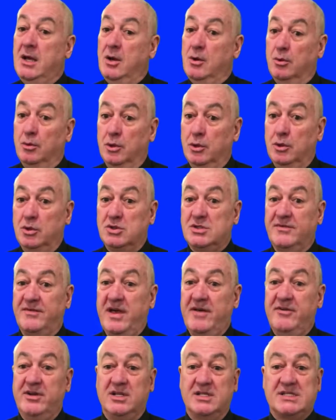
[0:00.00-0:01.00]
Rules of
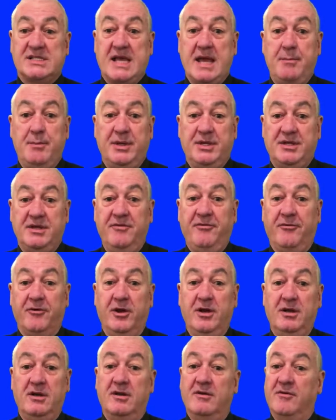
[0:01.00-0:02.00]
evidence can be
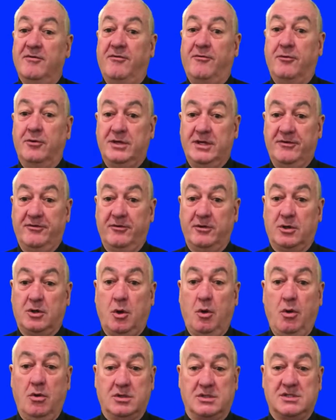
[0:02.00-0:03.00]
different for different
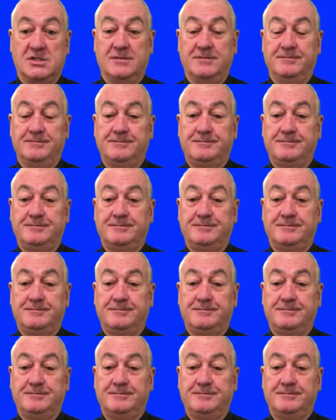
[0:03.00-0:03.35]
courts.